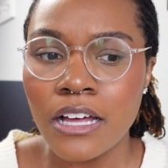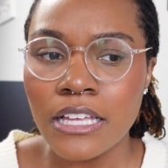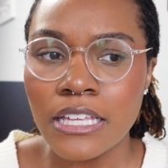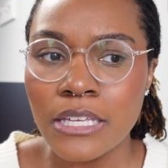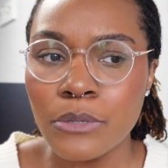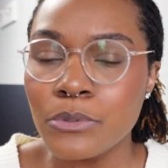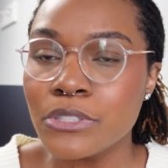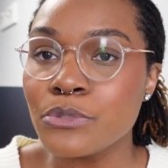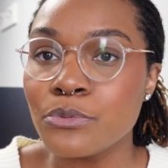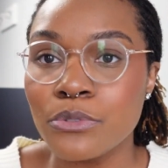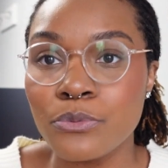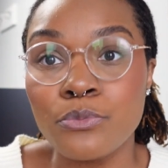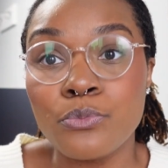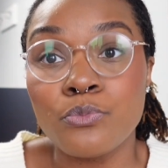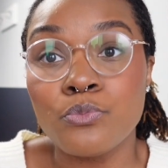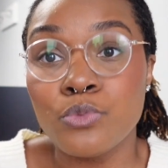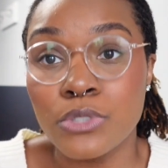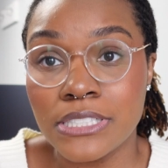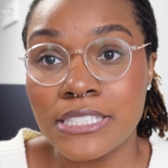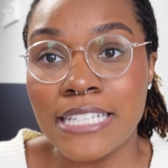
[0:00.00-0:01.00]
it was a
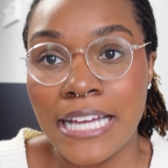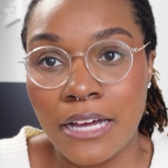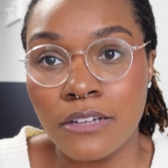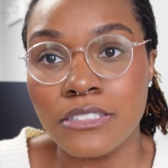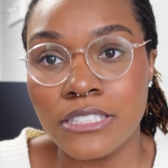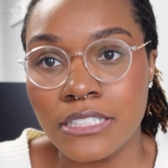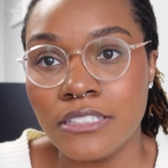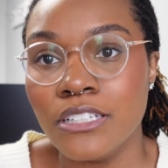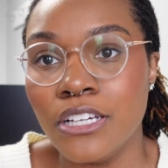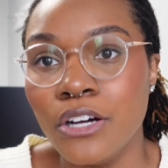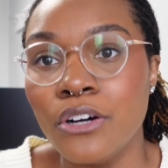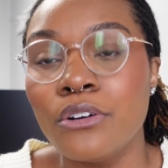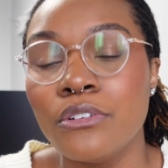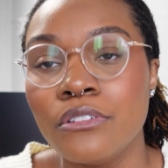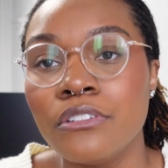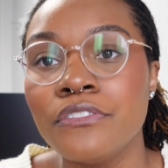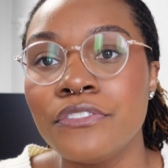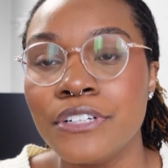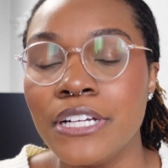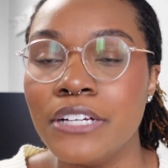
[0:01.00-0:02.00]
resounding no
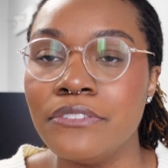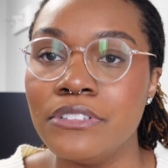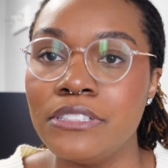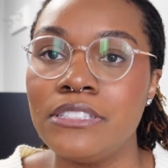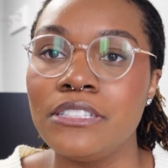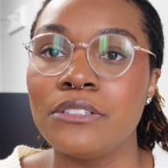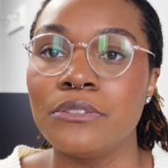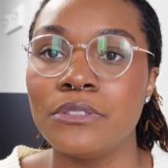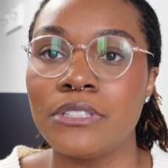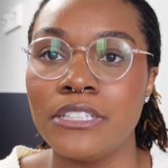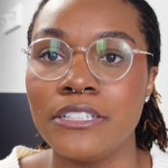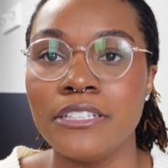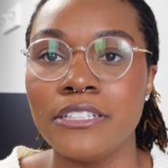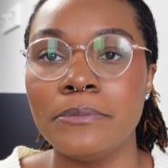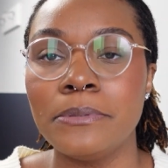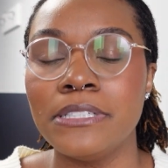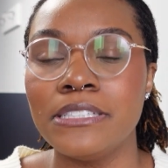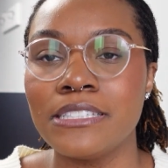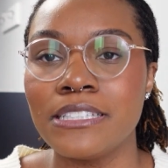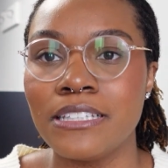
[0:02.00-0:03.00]
for every single
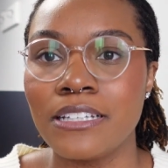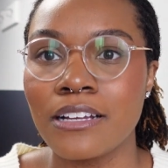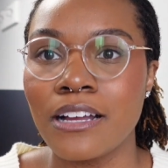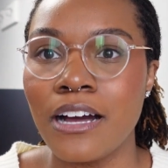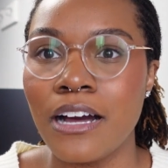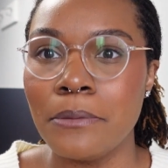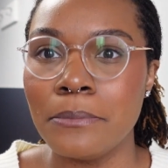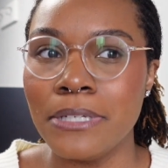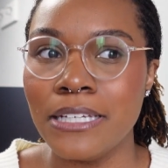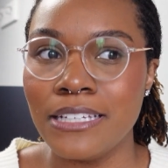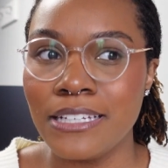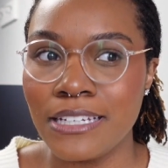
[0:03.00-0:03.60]
therapist in the comment.